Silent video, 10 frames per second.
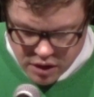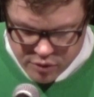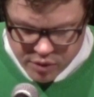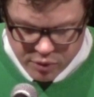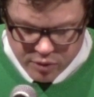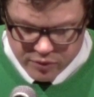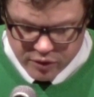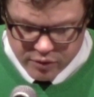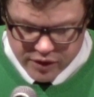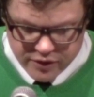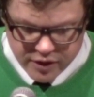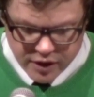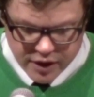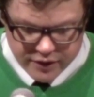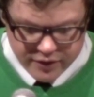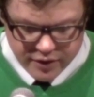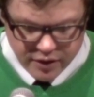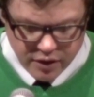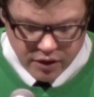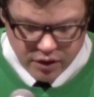The three poems I'll read tonight
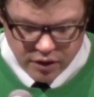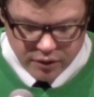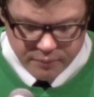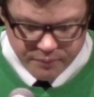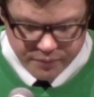are